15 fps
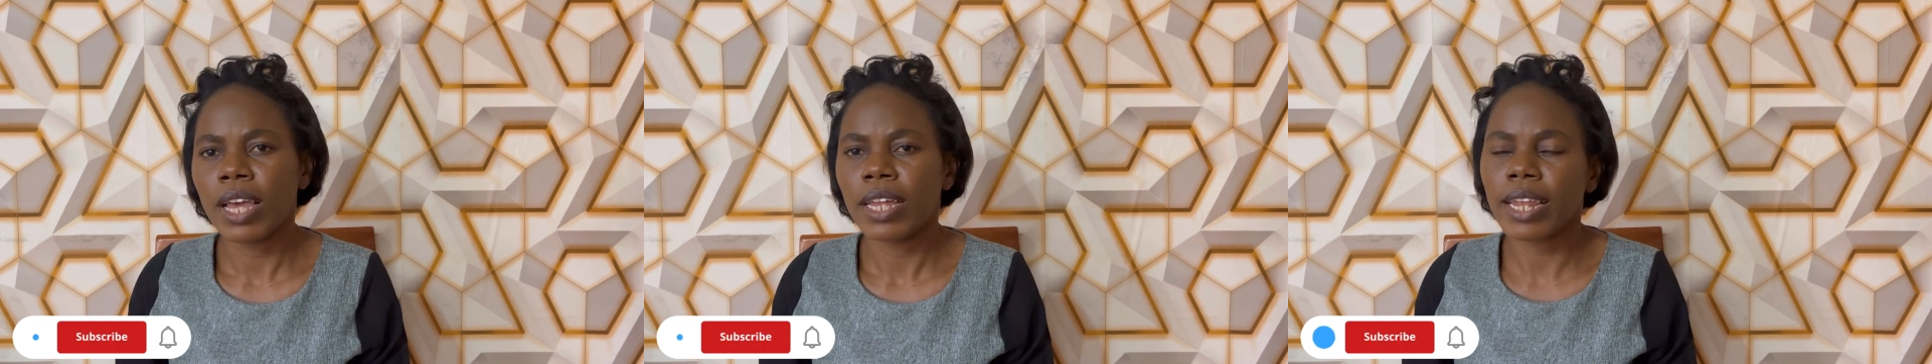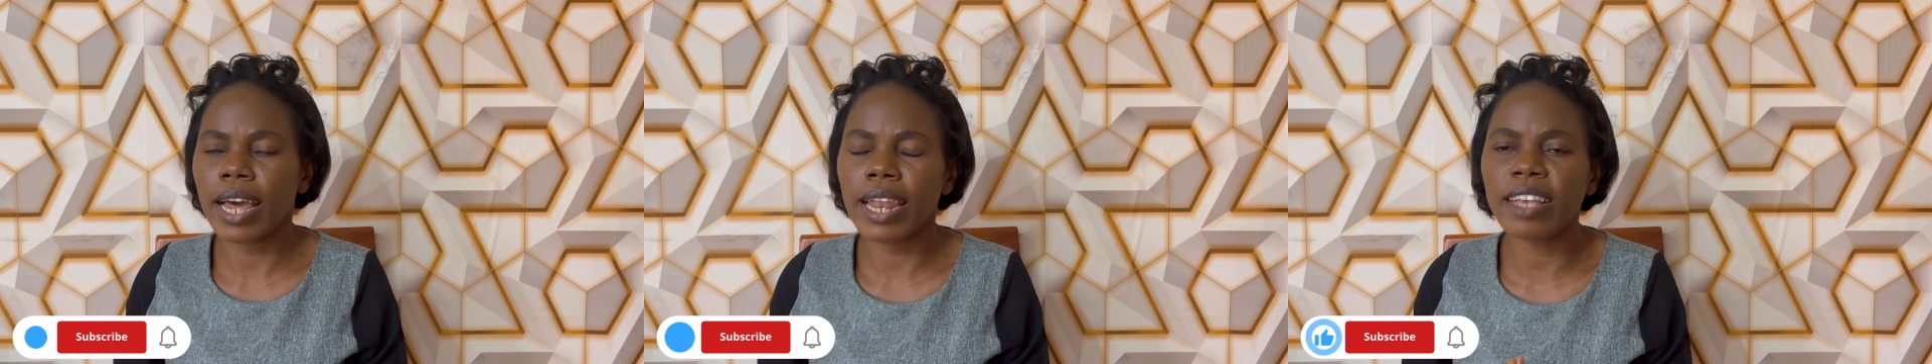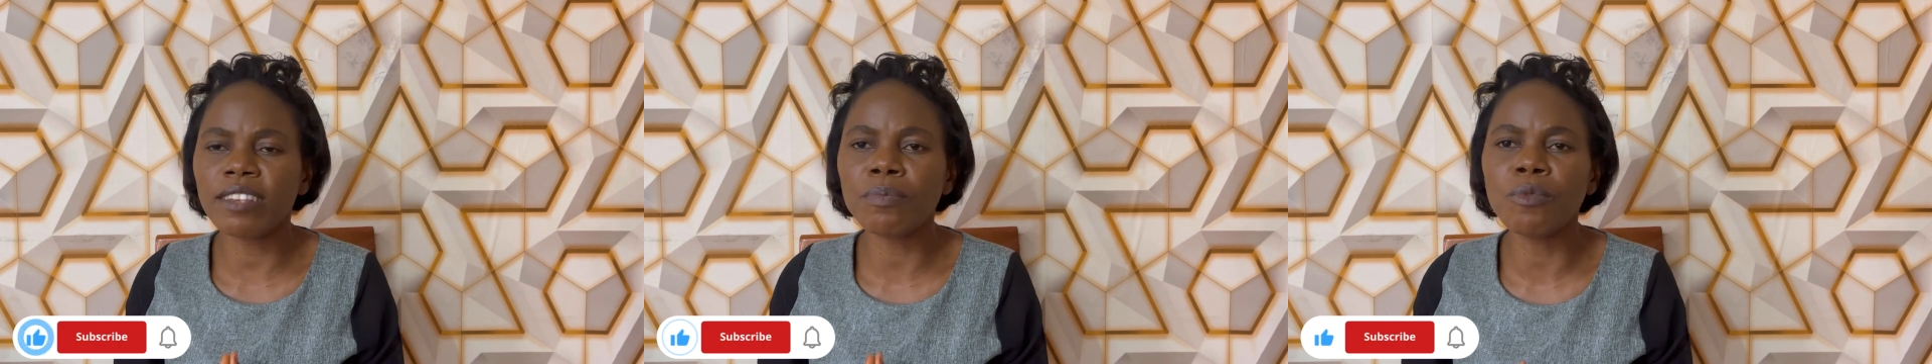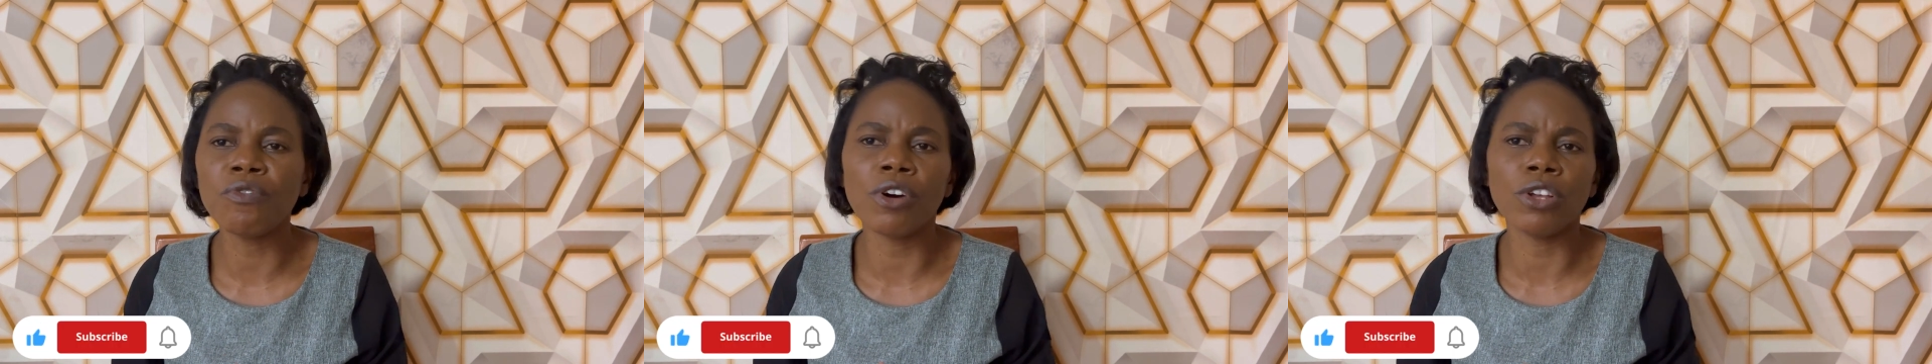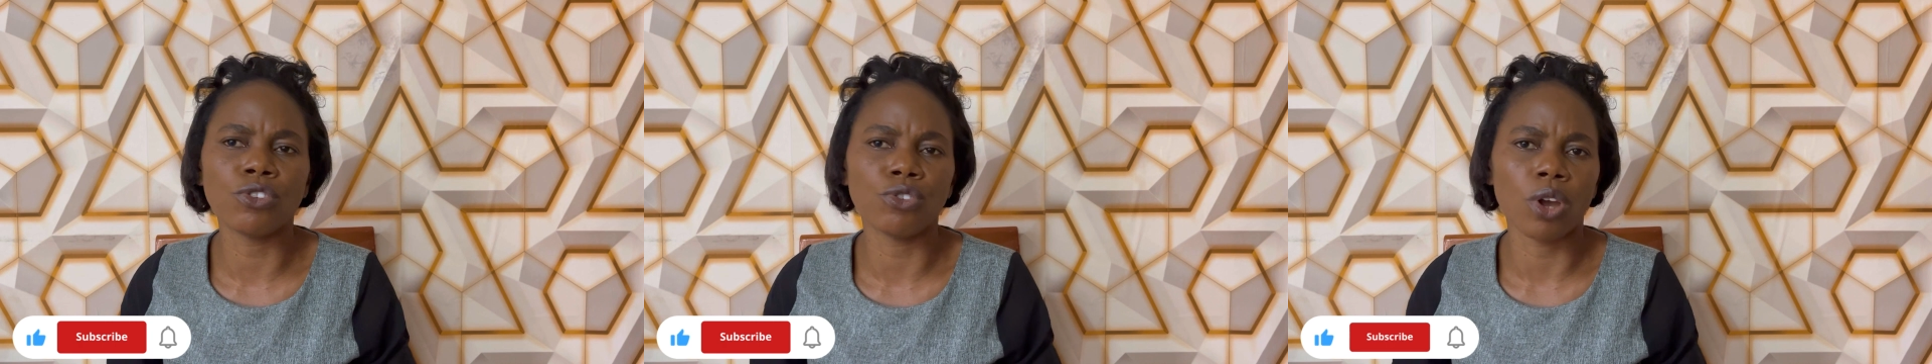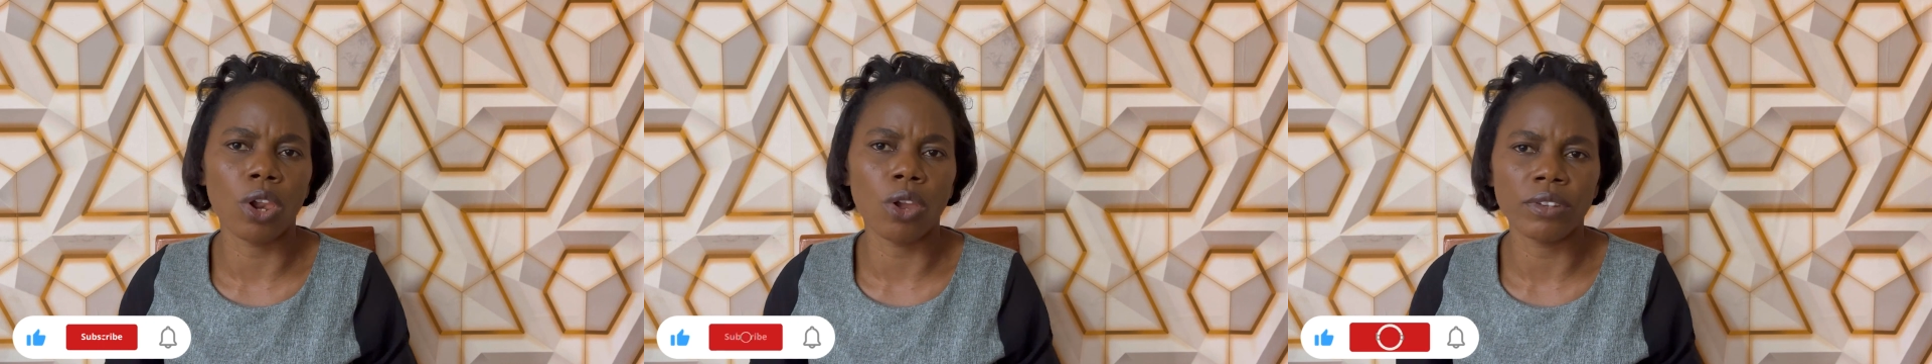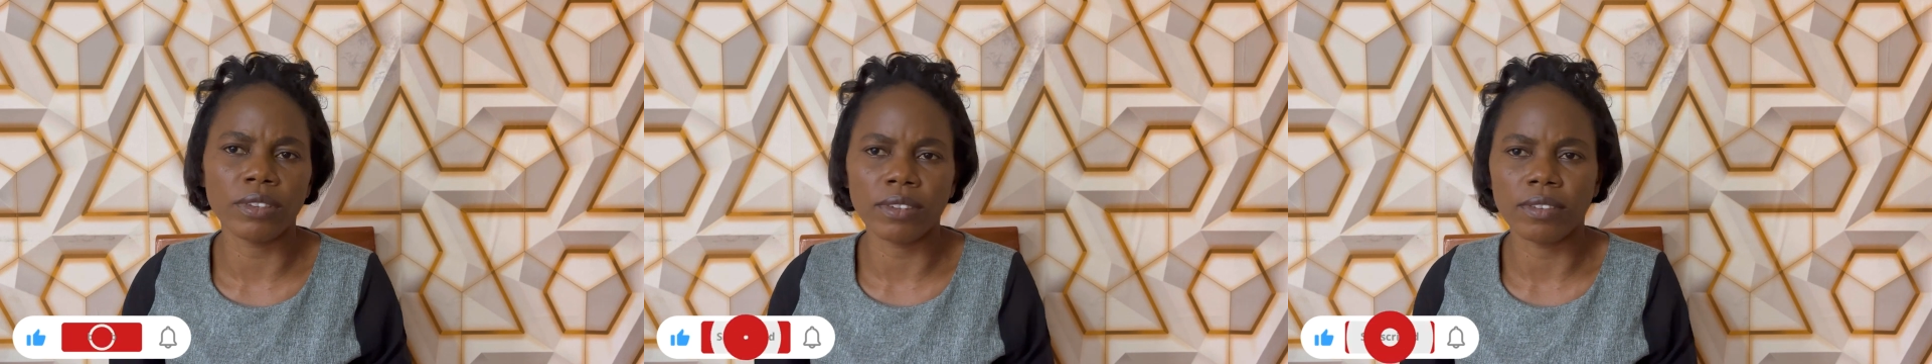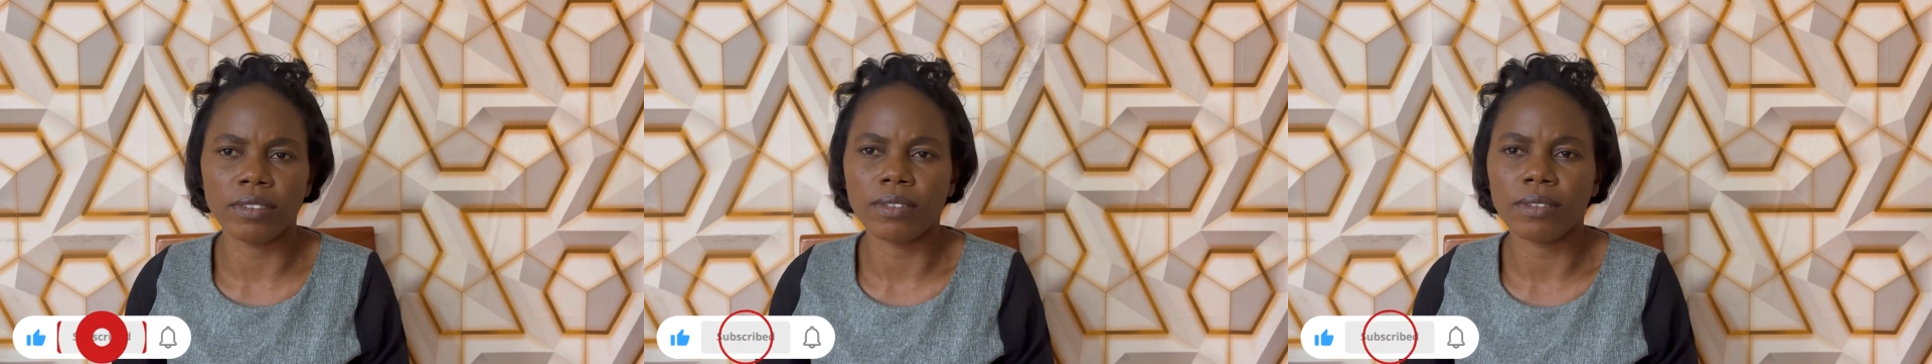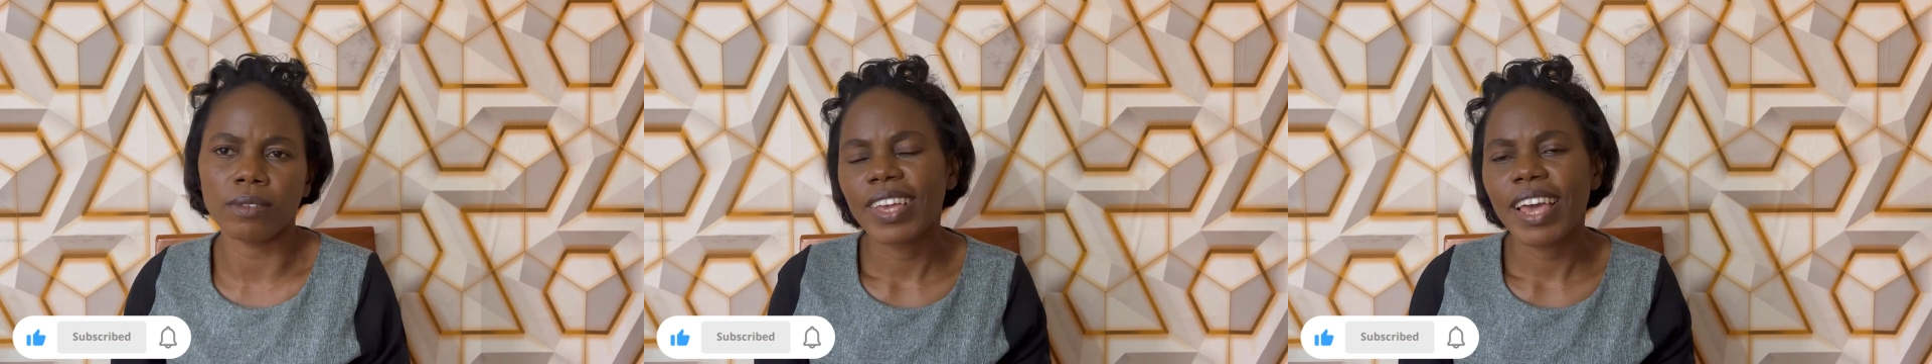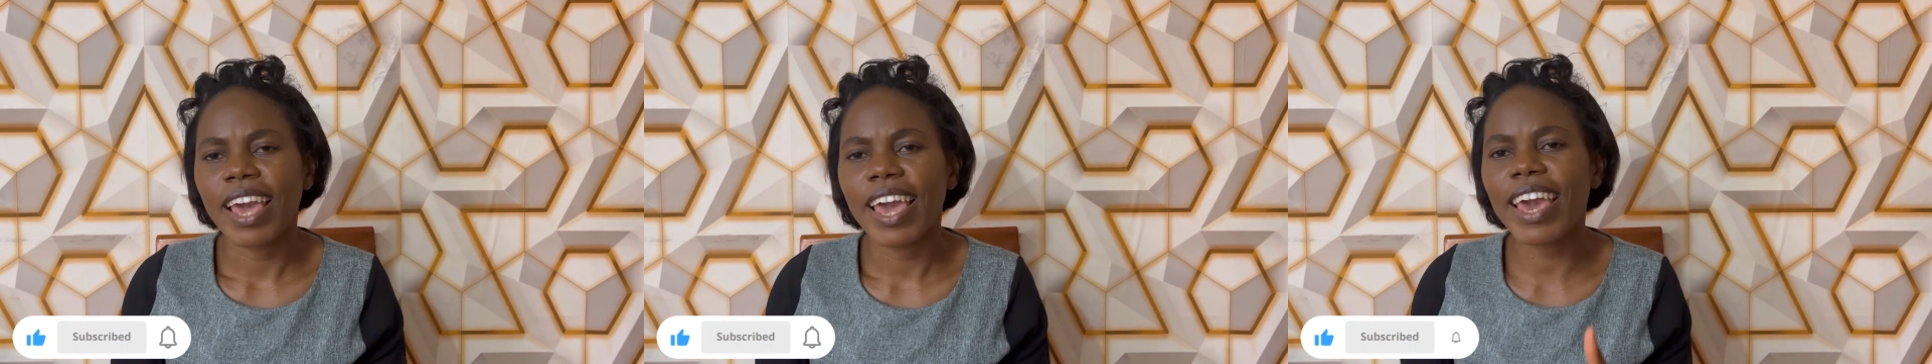Now let's move on to clauses.
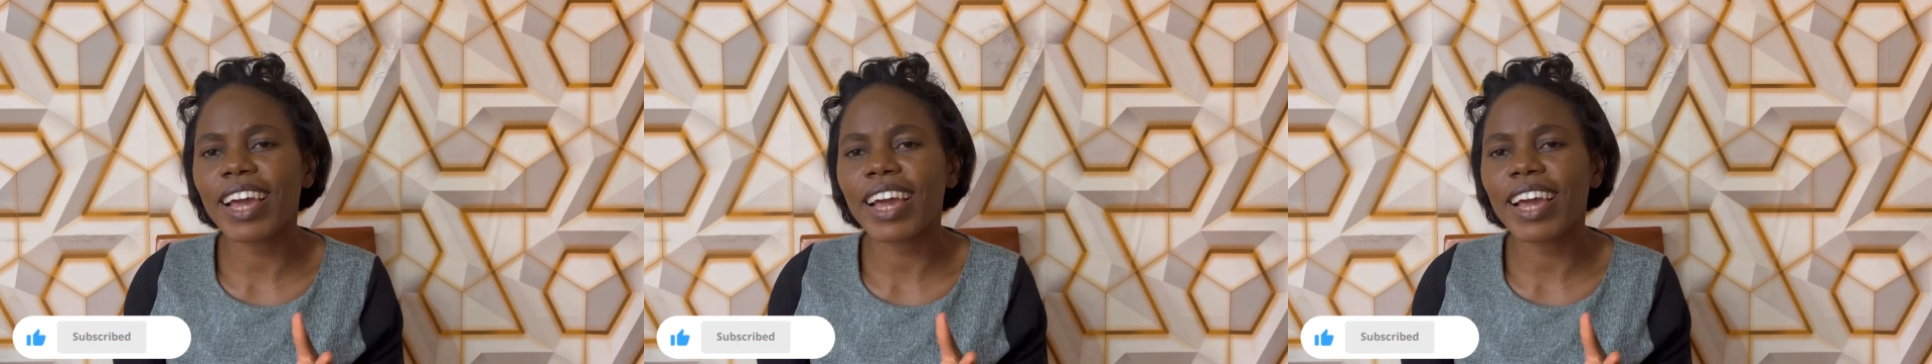A